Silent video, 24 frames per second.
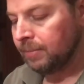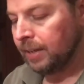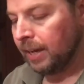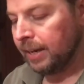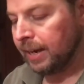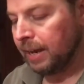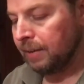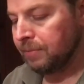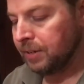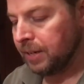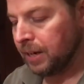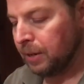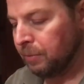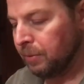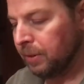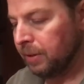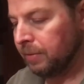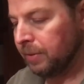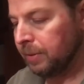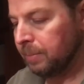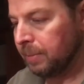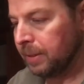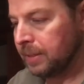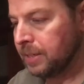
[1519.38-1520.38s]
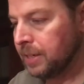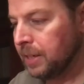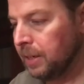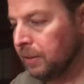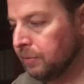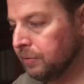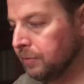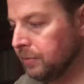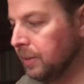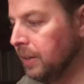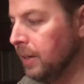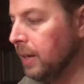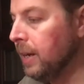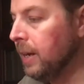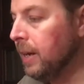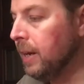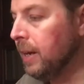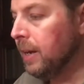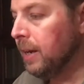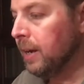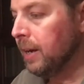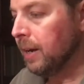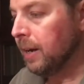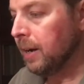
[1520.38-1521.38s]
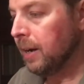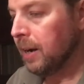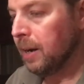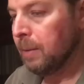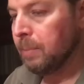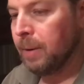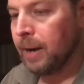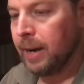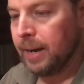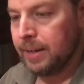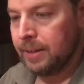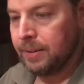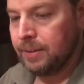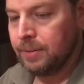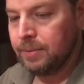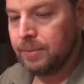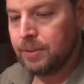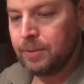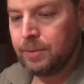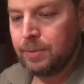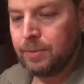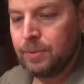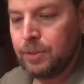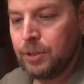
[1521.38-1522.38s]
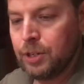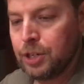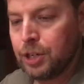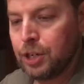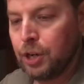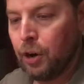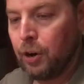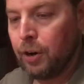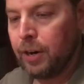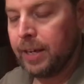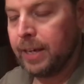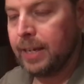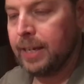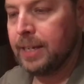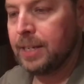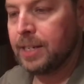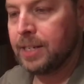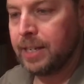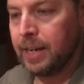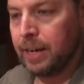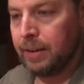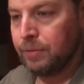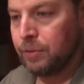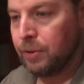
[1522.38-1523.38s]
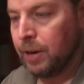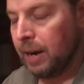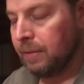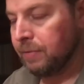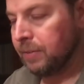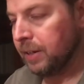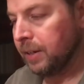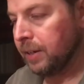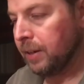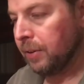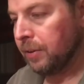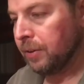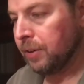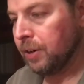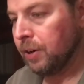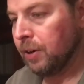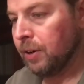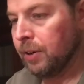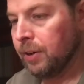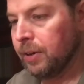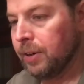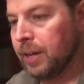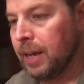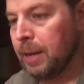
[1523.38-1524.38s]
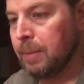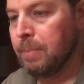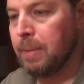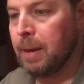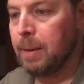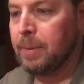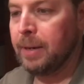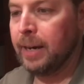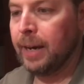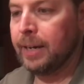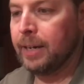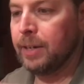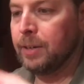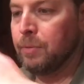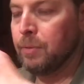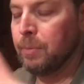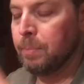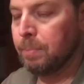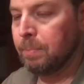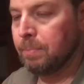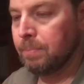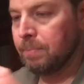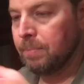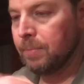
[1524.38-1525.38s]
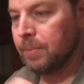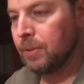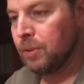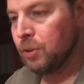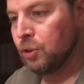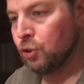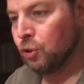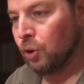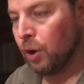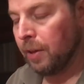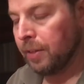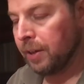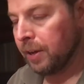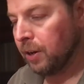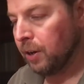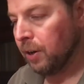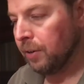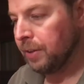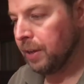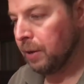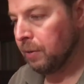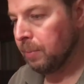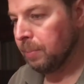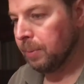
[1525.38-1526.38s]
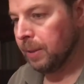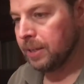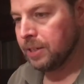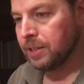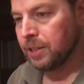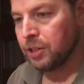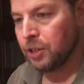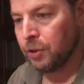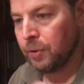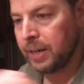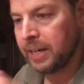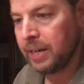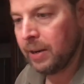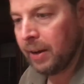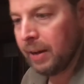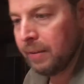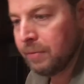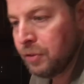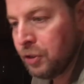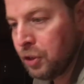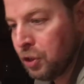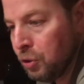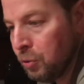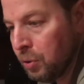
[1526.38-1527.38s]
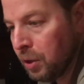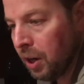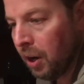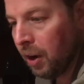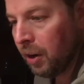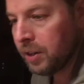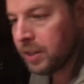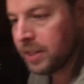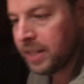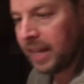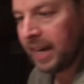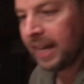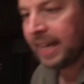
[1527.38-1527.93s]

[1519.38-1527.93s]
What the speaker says: I'd have to get rid of it myself by discarding it instead of drafting another card, and maybe I could draw the card that replaced it. So right now I have 2 cards that